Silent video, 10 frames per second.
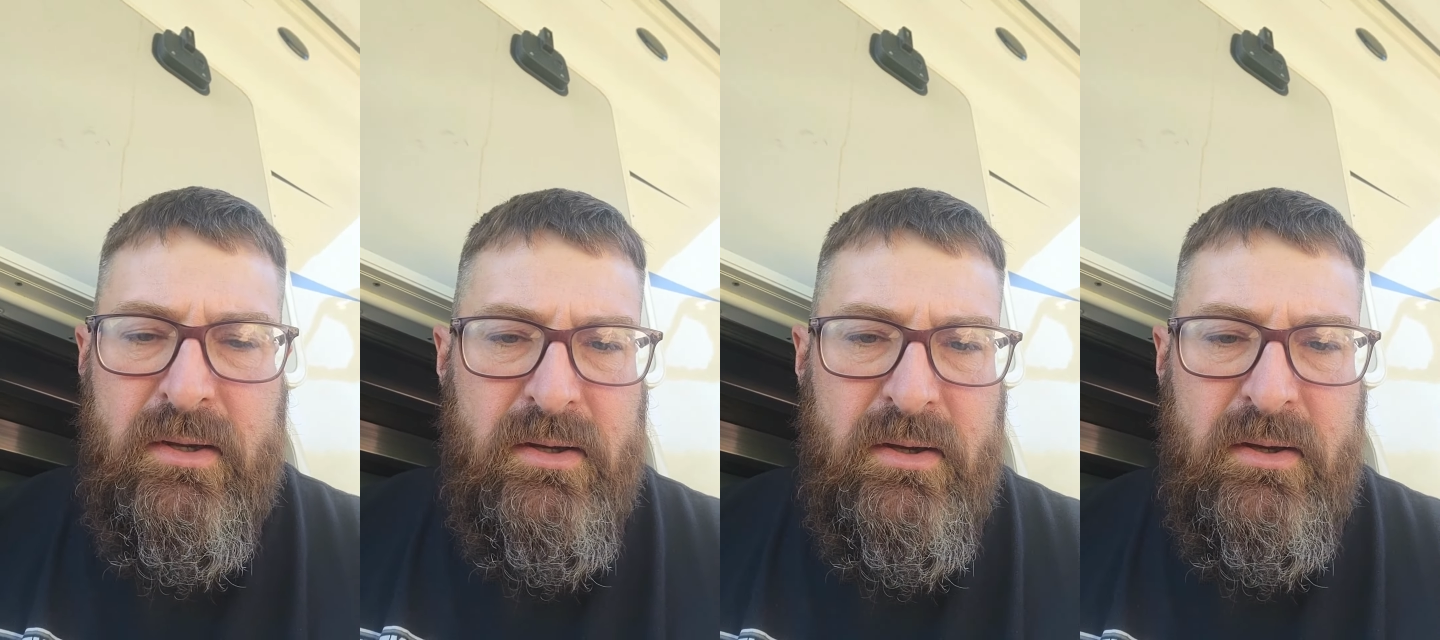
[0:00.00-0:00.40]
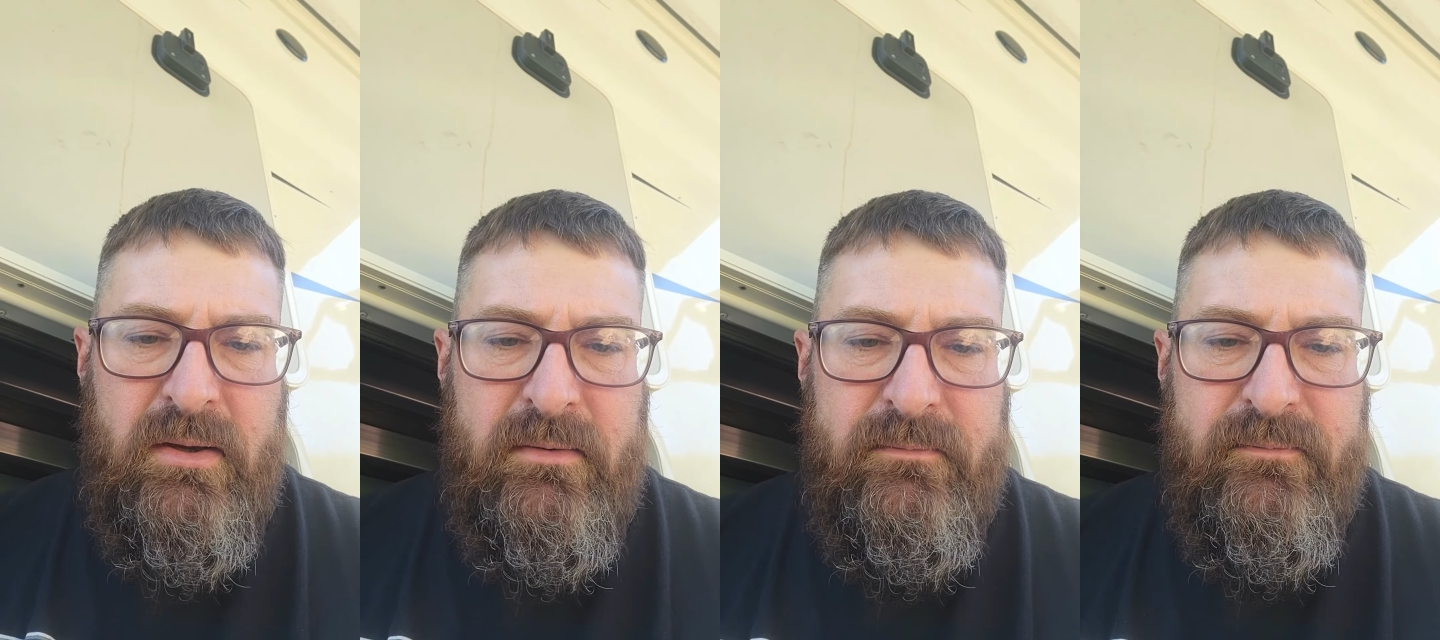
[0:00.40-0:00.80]

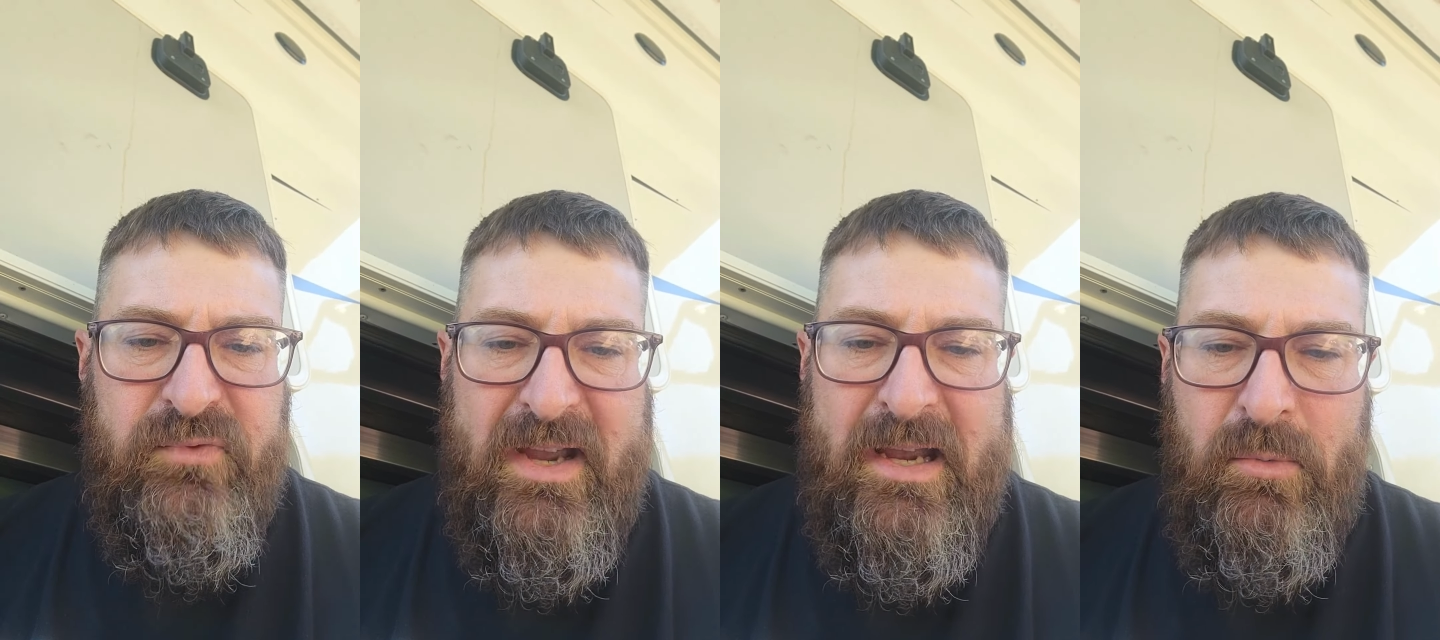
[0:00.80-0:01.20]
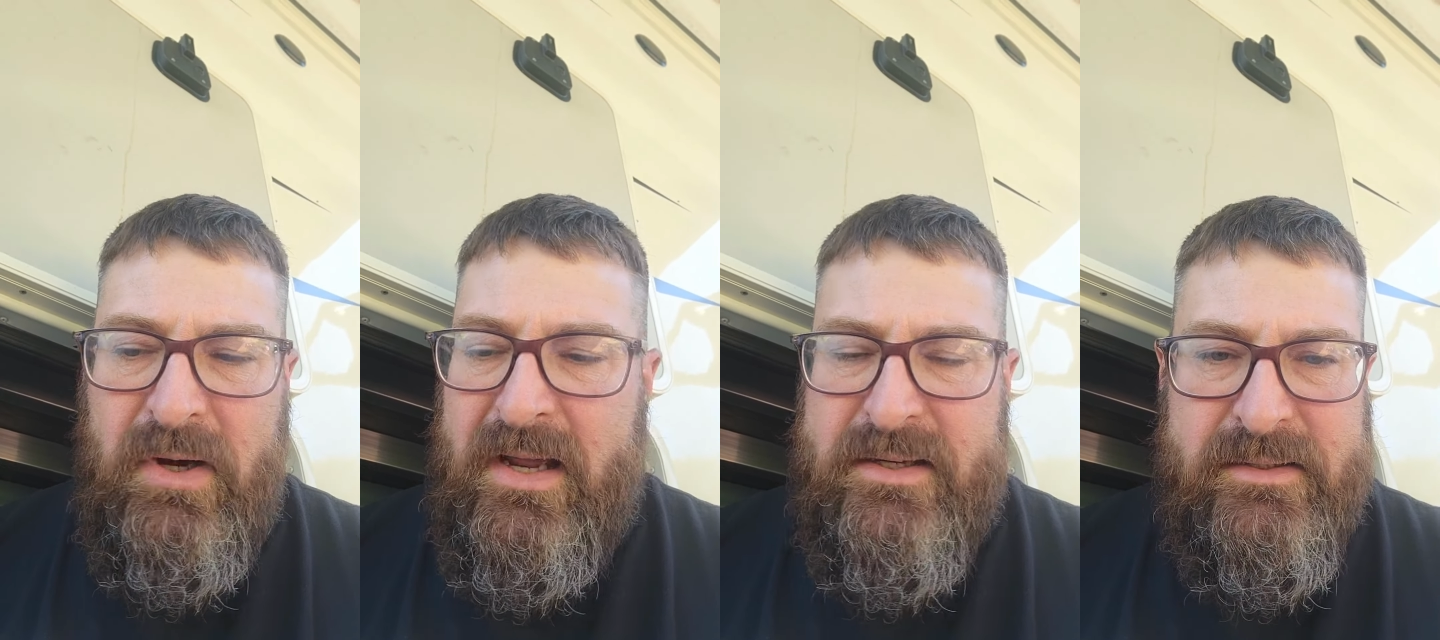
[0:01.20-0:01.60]
find
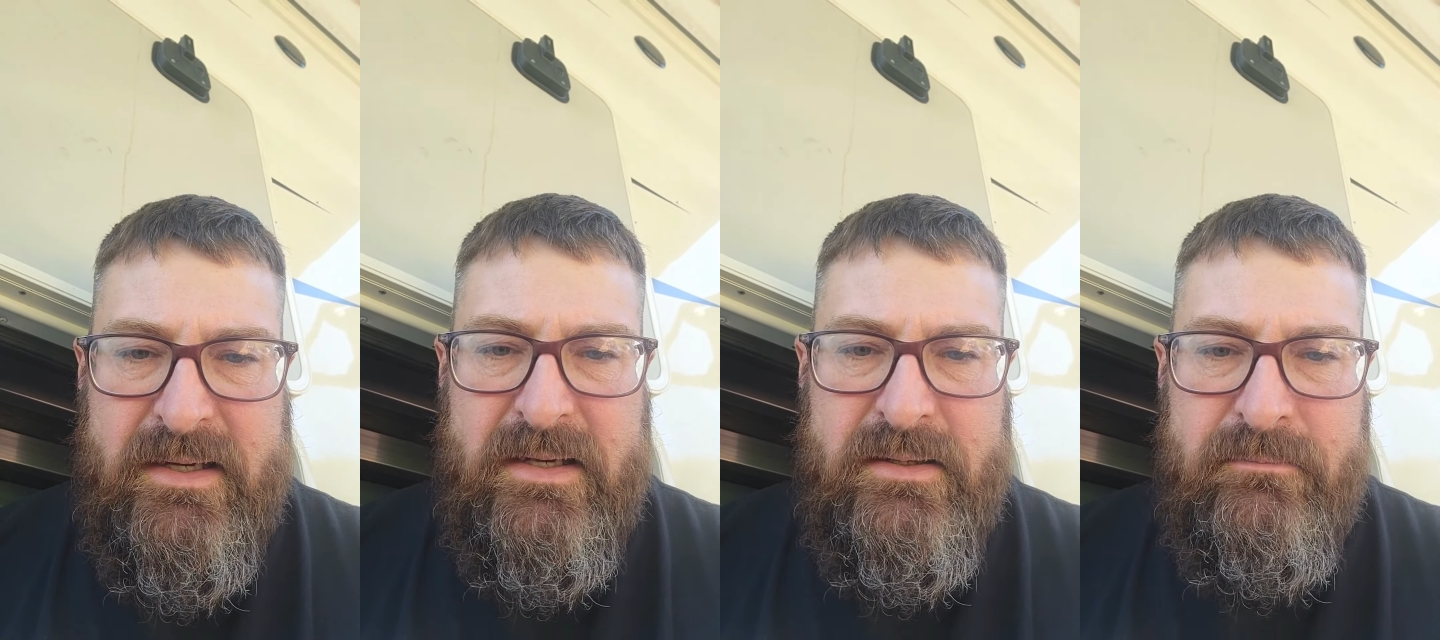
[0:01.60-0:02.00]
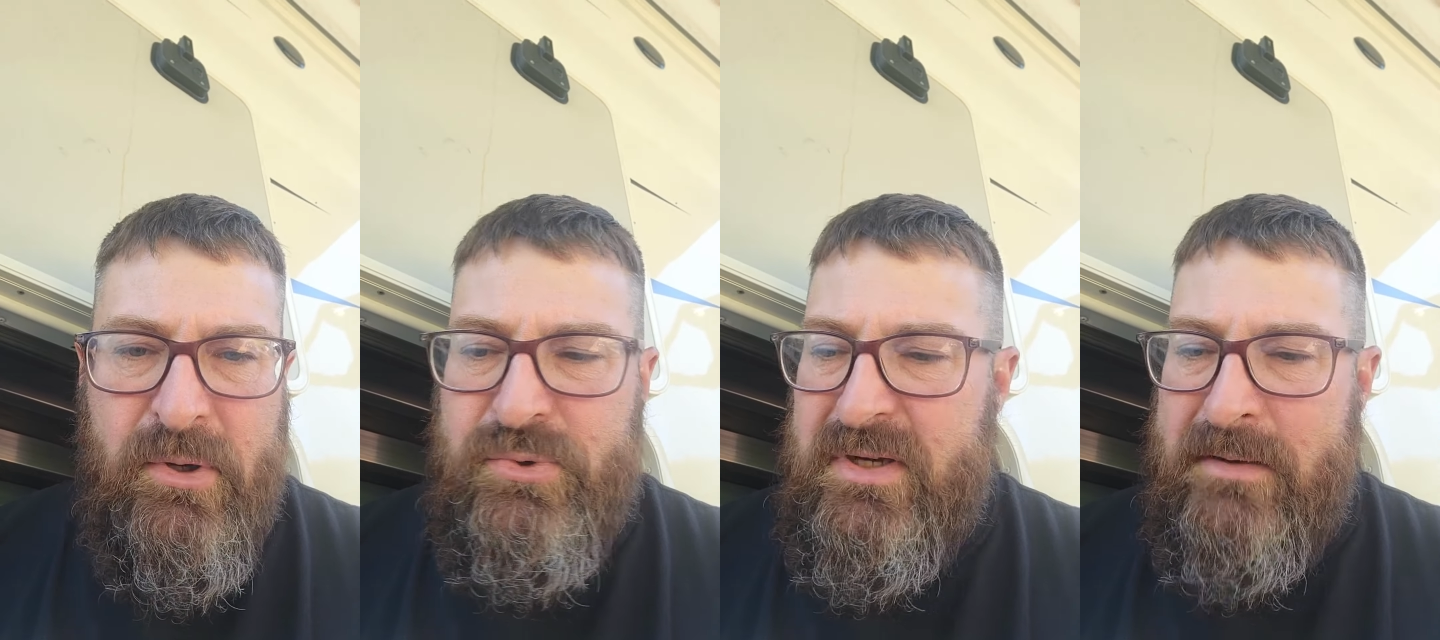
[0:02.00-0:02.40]
what I was needing, and
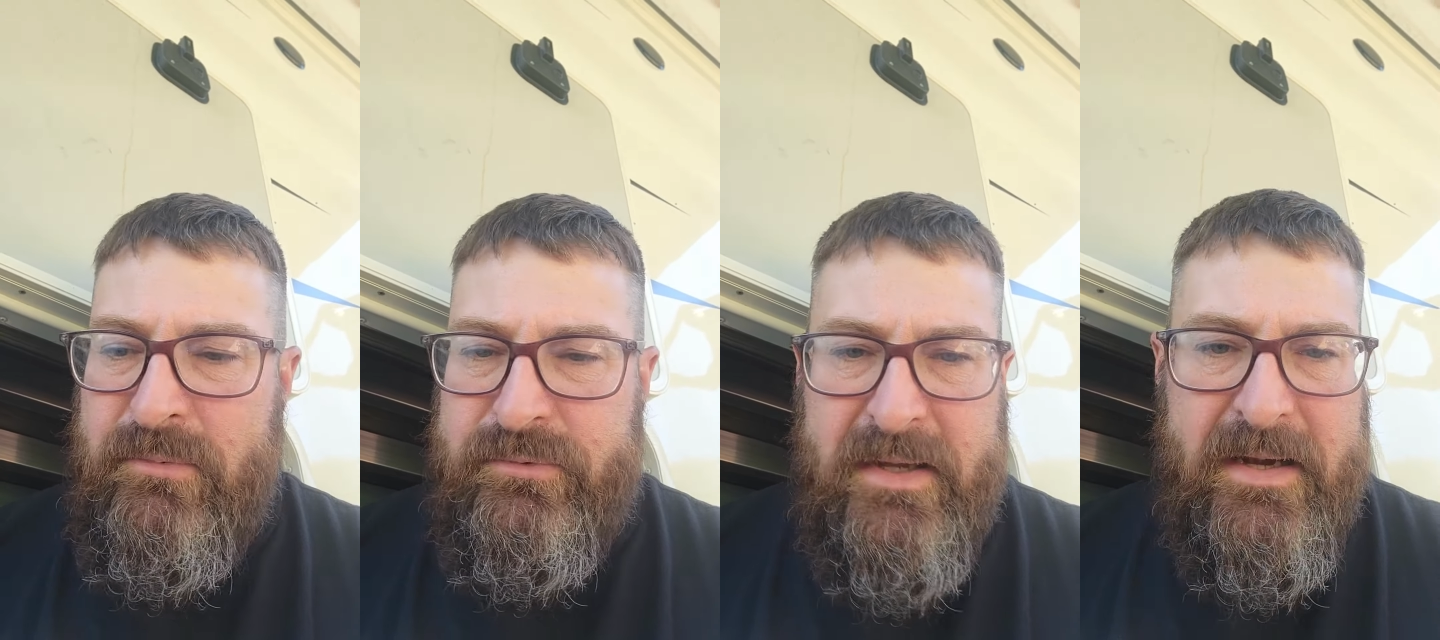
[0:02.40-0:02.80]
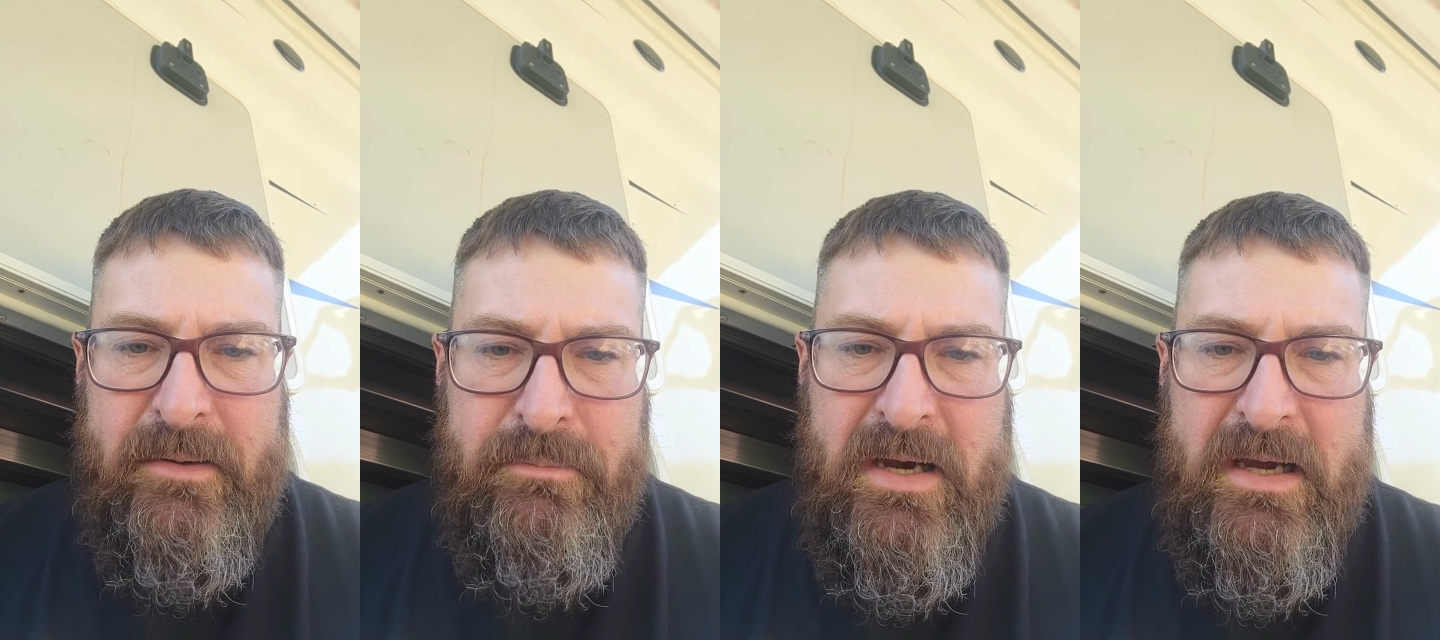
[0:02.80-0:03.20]
most of the time it was down in
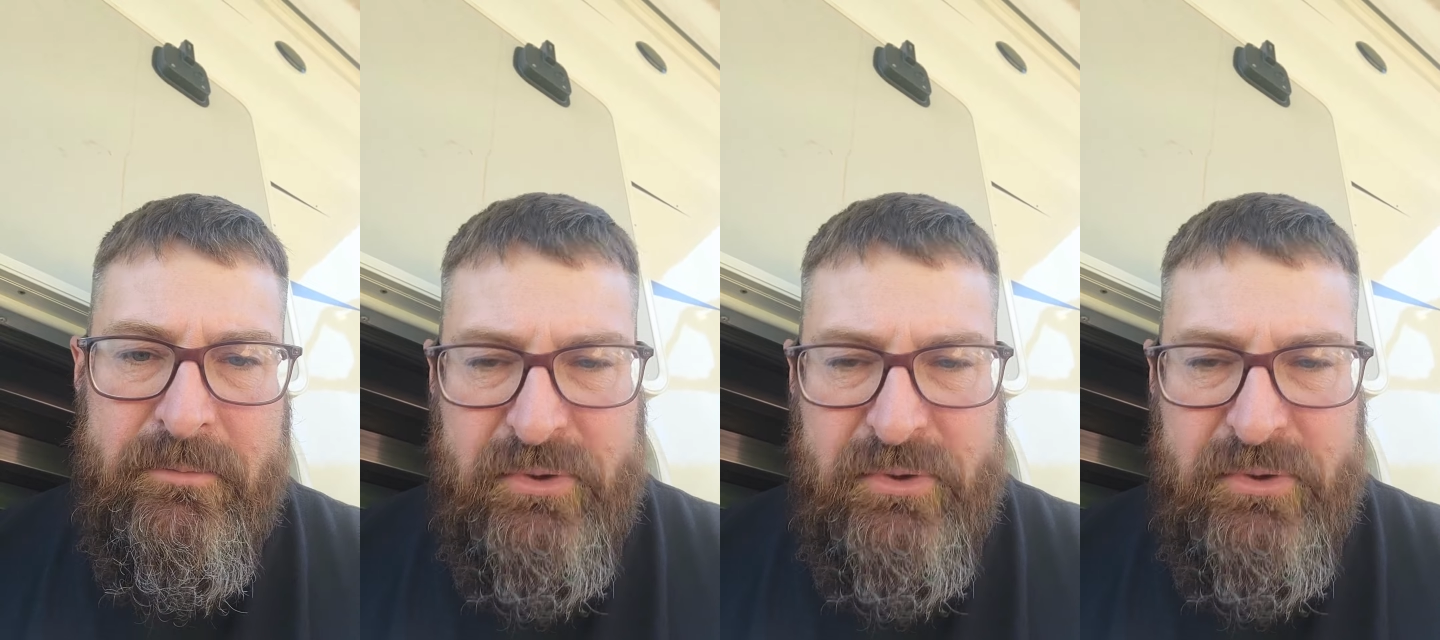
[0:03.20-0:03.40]
the bottom,